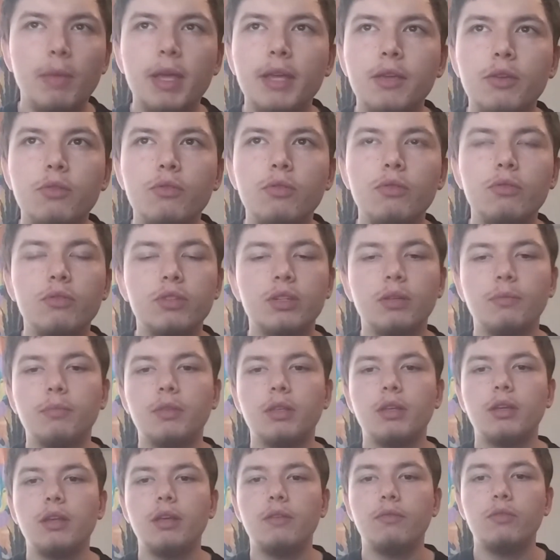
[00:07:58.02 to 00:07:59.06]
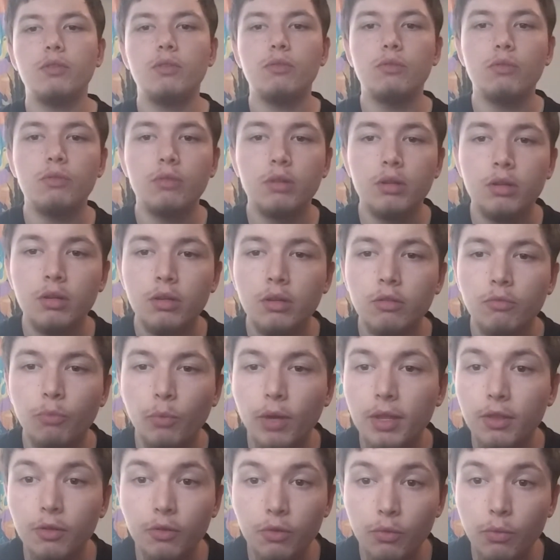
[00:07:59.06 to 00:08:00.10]
you do something
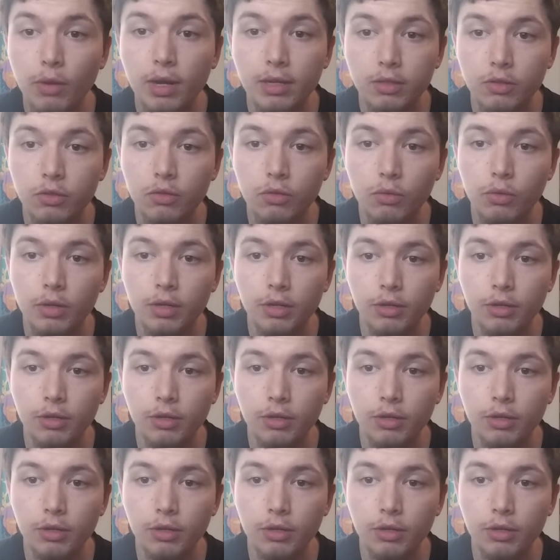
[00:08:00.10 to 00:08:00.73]
whether you want to do it or